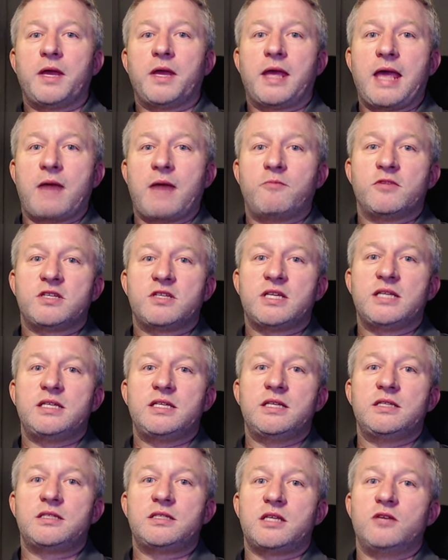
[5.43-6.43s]
camera
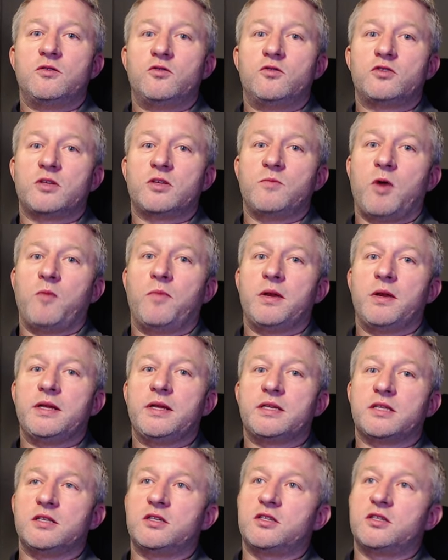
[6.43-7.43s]
settings in
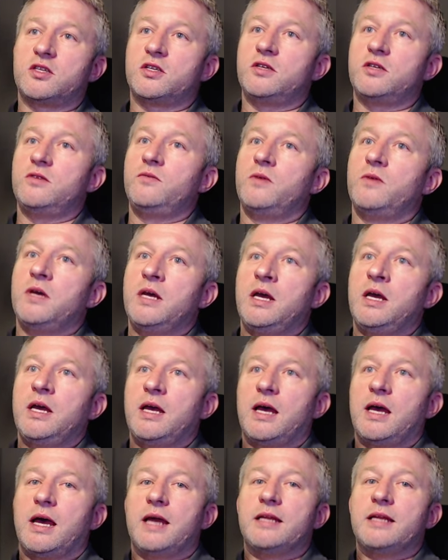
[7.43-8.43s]
Automobilista 2
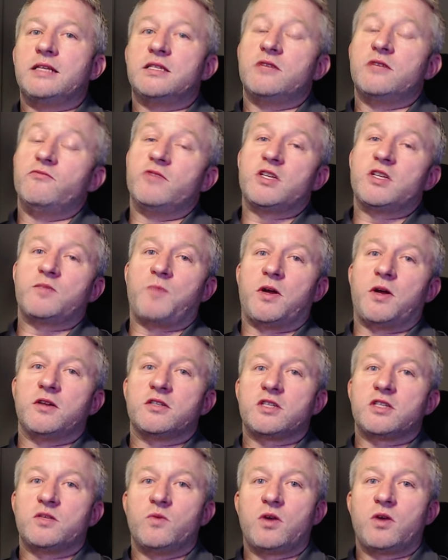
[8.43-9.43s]
and is in response to
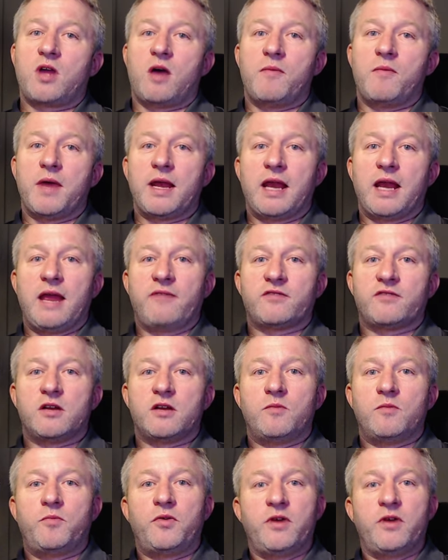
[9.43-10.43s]
a comment left on a
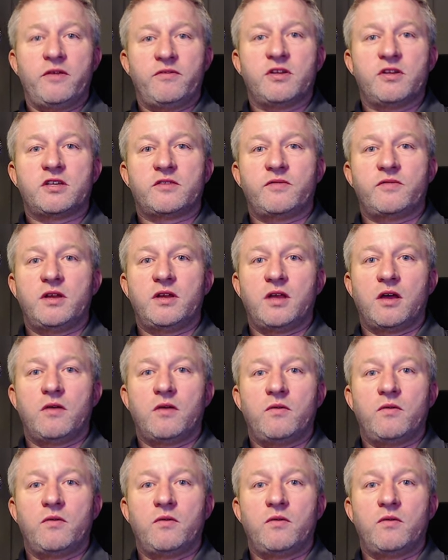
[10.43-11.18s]
previous video.